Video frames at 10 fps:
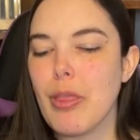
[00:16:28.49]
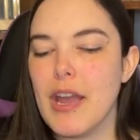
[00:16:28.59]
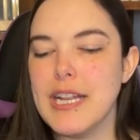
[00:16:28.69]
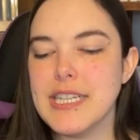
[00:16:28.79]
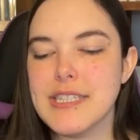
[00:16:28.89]

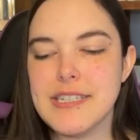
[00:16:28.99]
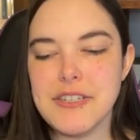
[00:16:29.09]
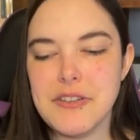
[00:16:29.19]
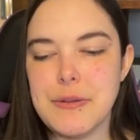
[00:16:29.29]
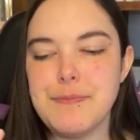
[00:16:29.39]
And it's
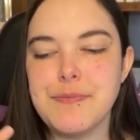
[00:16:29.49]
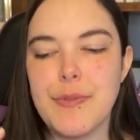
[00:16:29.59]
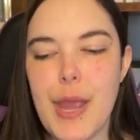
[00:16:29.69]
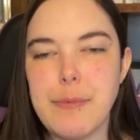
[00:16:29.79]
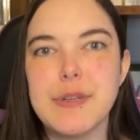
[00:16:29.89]
still
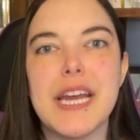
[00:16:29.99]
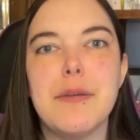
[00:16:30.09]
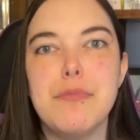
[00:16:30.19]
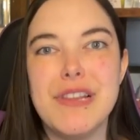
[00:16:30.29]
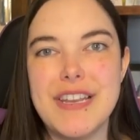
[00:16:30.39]
kept kind
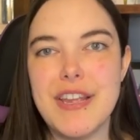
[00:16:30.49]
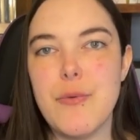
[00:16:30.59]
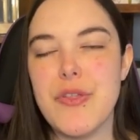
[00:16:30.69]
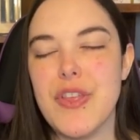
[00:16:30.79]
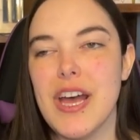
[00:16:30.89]
of blending
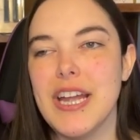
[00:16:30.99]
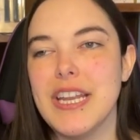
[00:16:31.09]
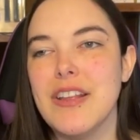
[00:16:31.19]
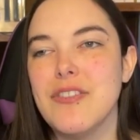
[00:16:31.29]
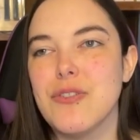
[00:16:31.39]
with the
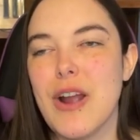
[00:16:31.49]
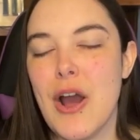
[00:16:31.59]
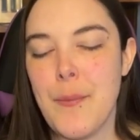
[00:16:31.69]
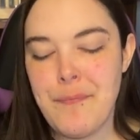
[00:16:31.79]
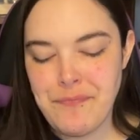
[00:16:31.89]
honey throughout.